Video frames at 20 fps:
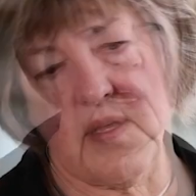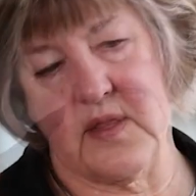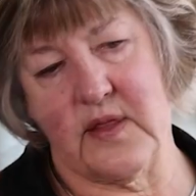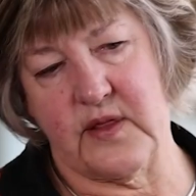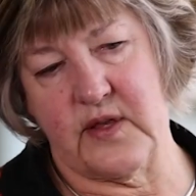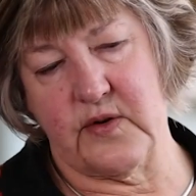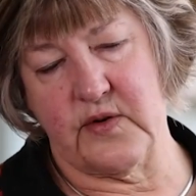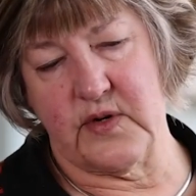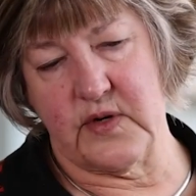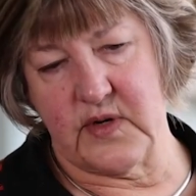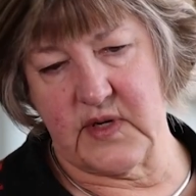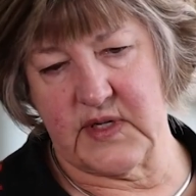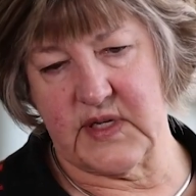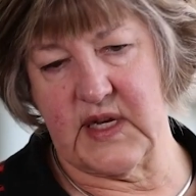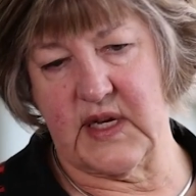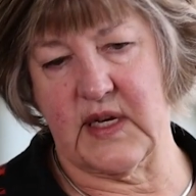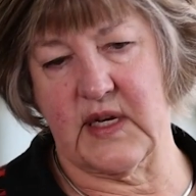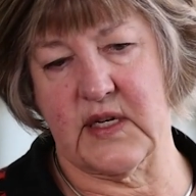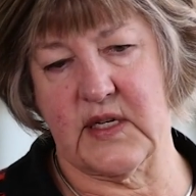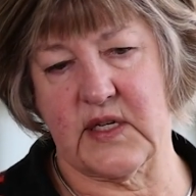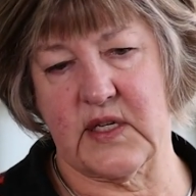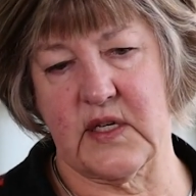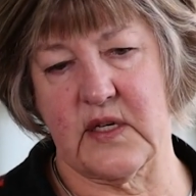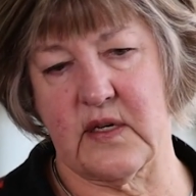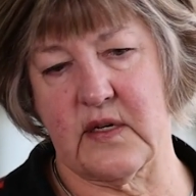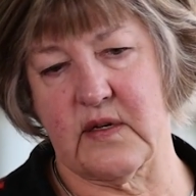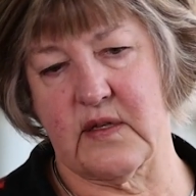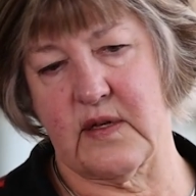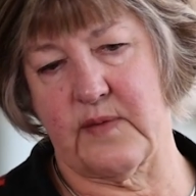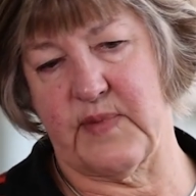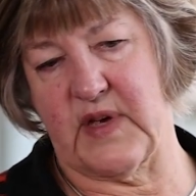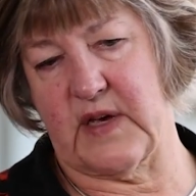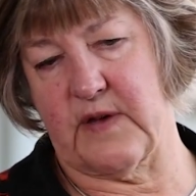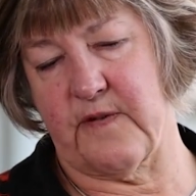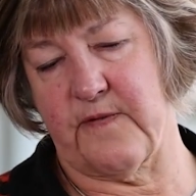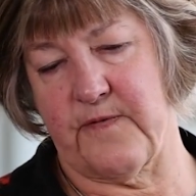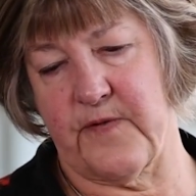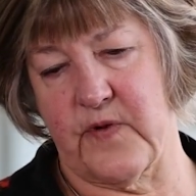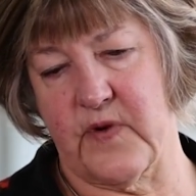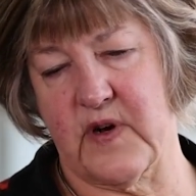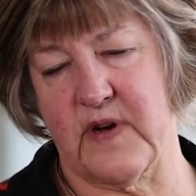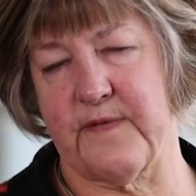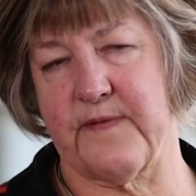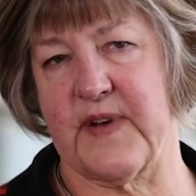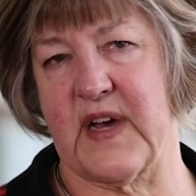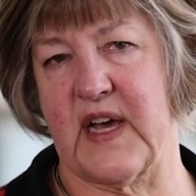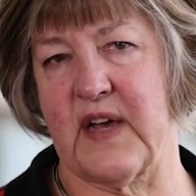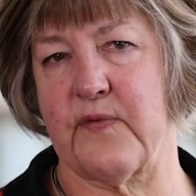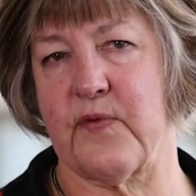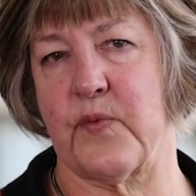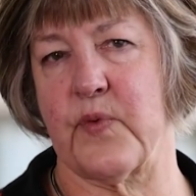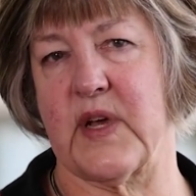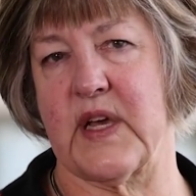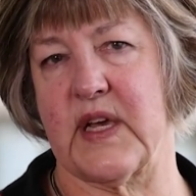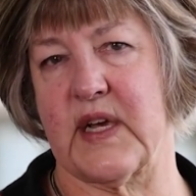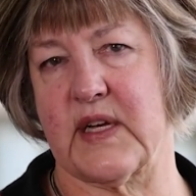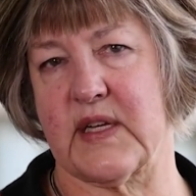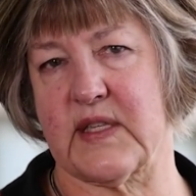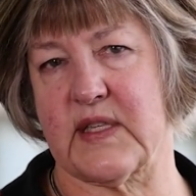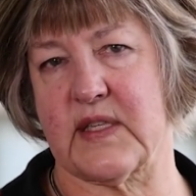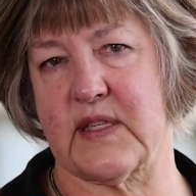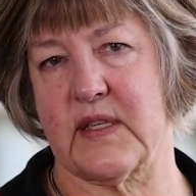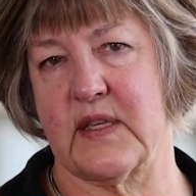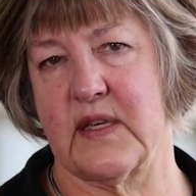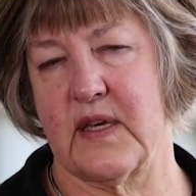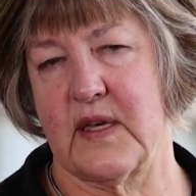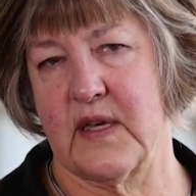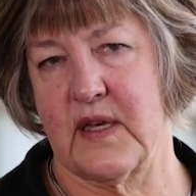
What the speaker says: They're nursing until about 4 to 5 weeks.